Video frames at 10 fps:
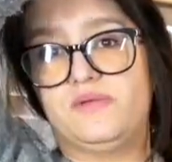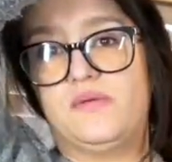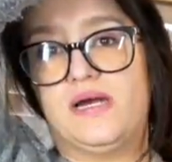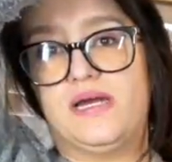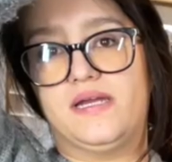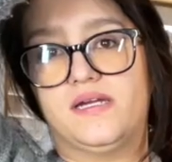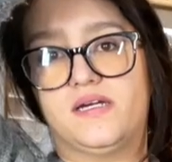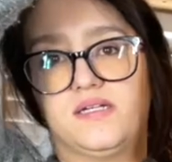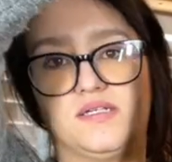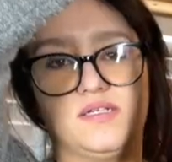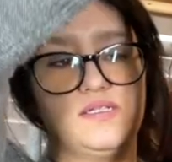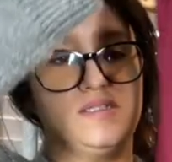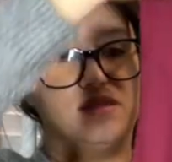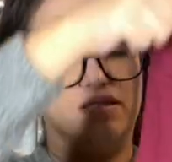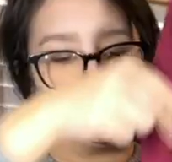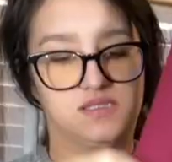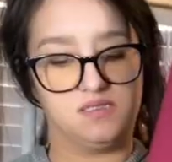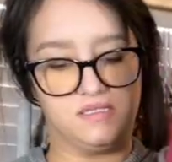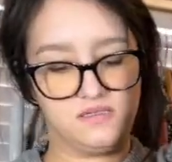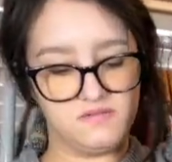wine color, long
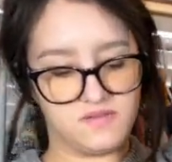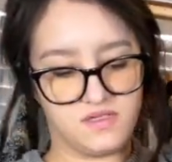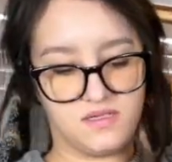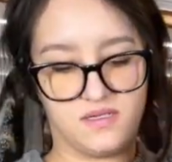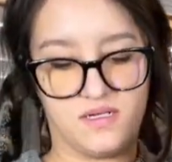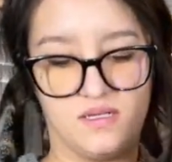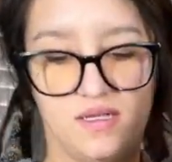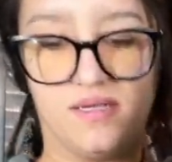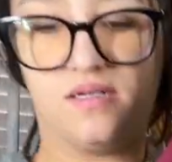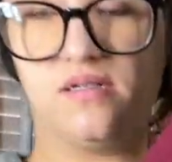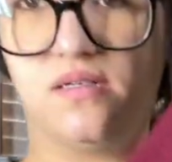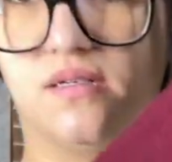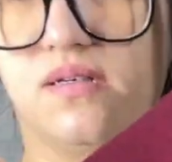sleeve, and I liked